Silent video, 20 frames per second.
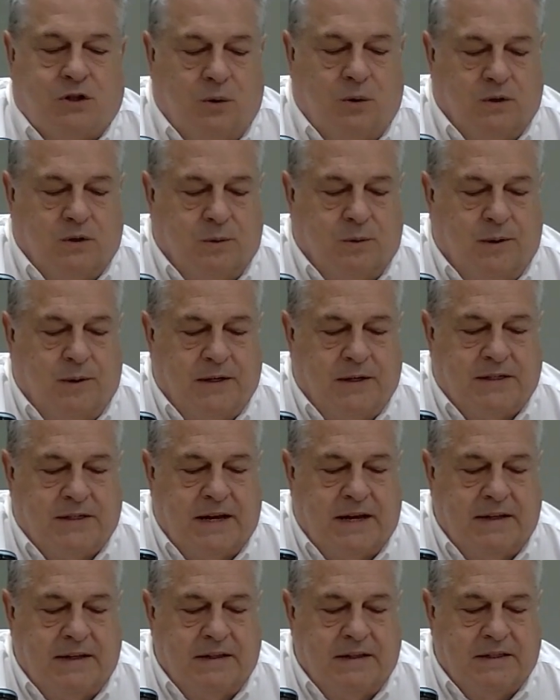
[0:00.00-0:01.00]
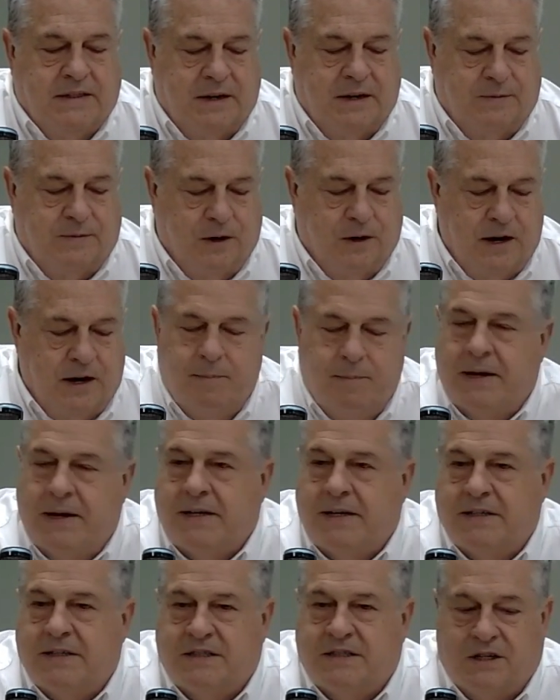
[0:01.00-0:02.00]
do is we want to say, listen, if we're going to make
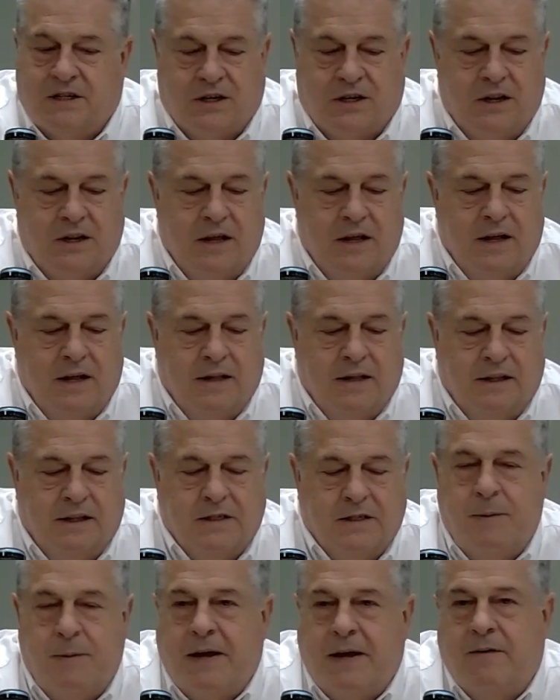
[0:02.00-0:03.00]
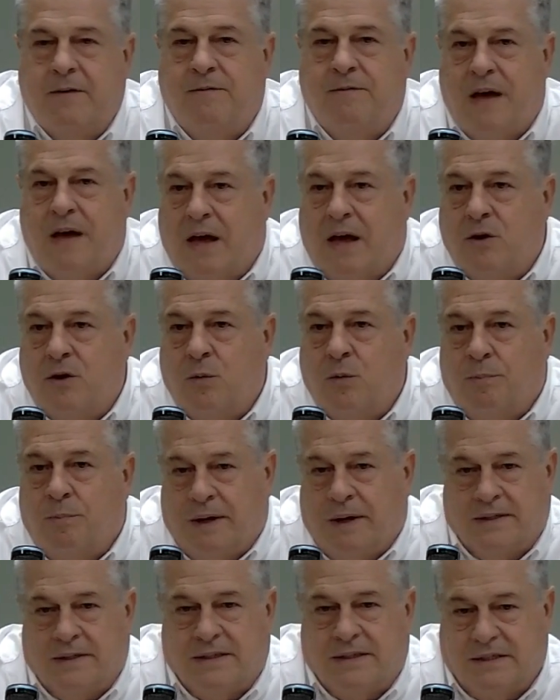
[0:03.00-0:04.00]
a decision, let's make it a value
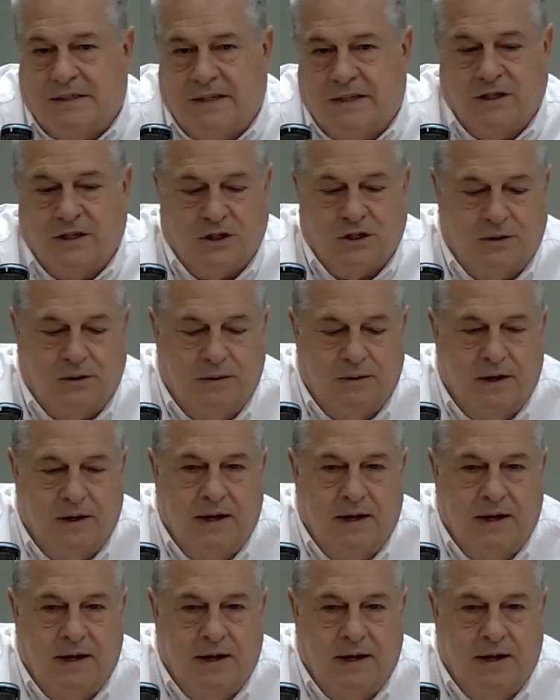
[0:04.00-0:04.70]
based decision.